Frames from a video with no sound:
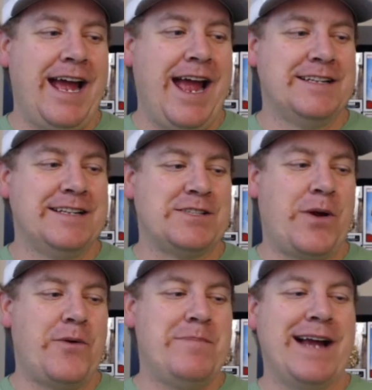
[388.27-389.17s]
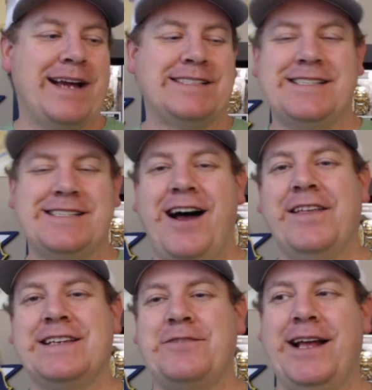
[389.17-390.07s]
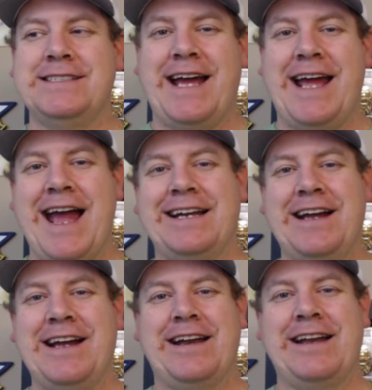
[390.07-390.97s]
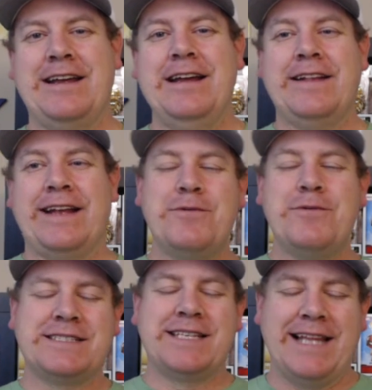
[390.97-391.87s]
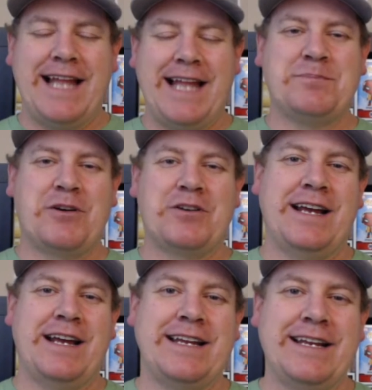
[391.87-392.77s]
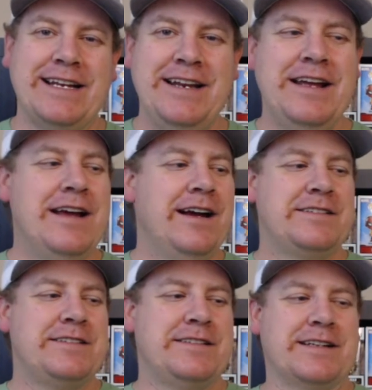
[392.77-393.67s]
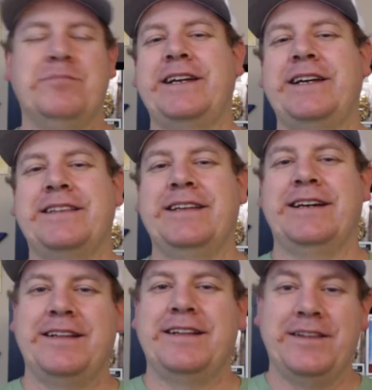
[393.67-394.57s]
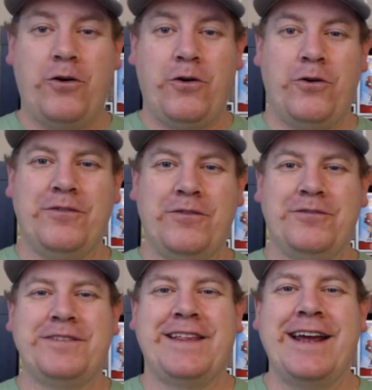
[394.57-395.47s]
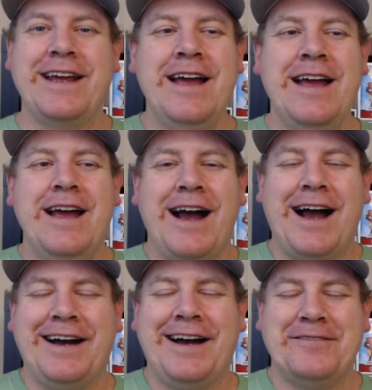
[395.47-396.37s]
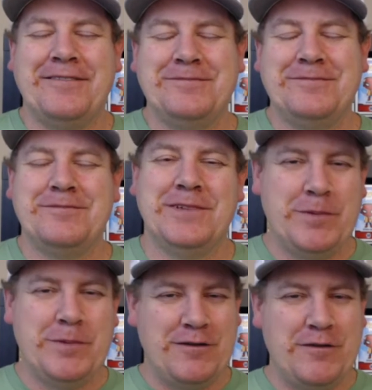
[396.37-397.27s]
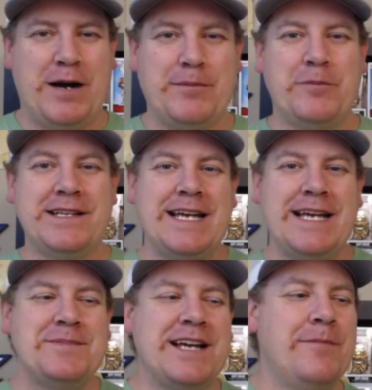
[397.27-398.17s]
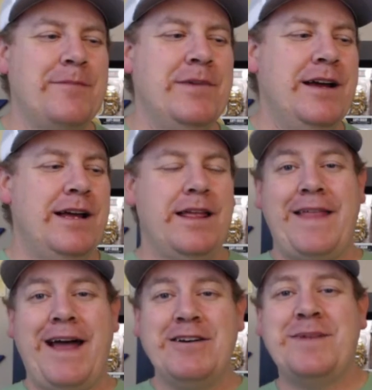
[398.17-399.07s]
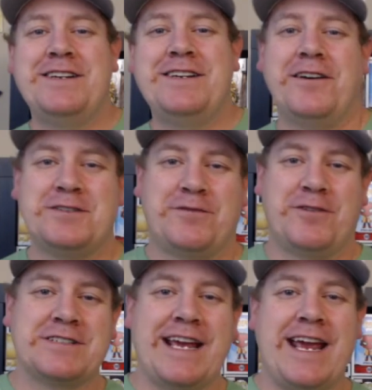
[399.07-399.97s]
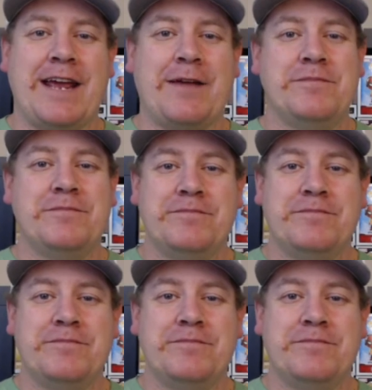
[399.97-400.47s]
And so I went back and saw this and realized I hadn't got him, that he was the last person I needed to complete the whole thing. A little bit of a bummer, but at the same time, that was my daughter's first game.